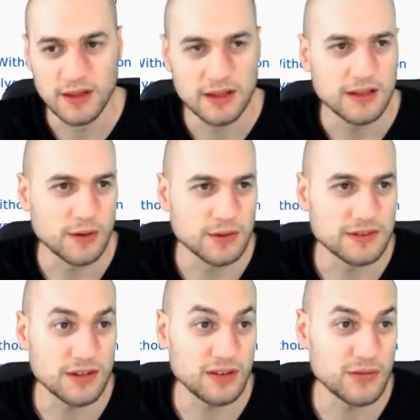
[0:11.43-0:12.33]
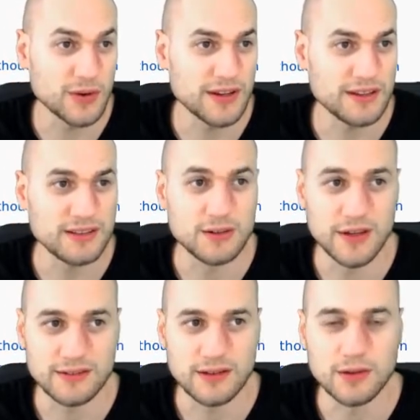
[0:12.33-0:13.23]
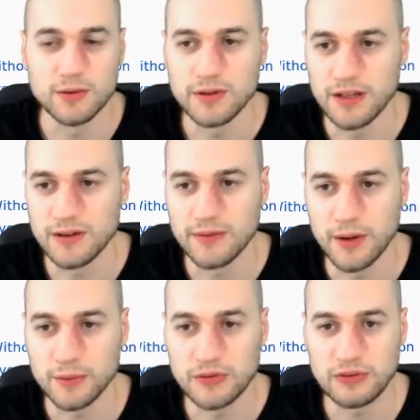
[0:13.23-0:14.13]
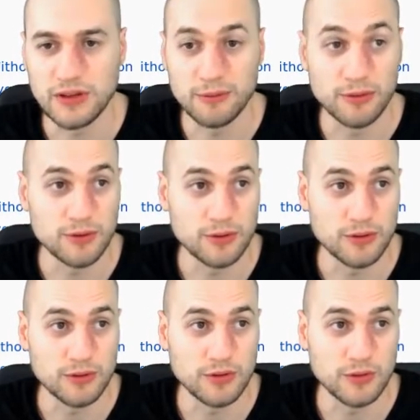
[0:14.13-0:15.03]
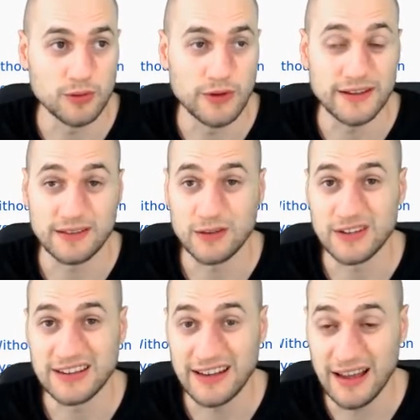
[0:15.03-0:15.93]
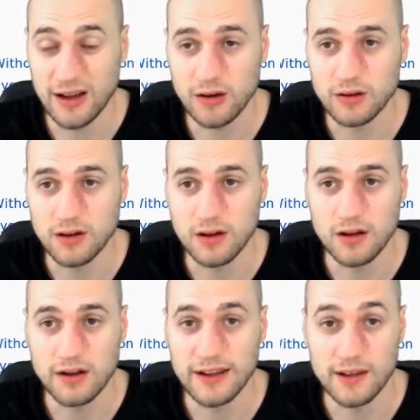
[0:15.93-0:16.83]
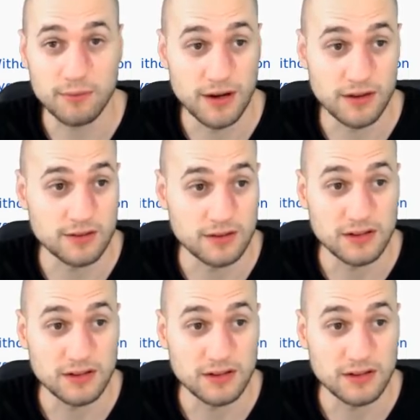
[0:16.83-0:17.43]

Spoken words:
Now, it's not very easy to execute, and if I was able to execute it now on a browser,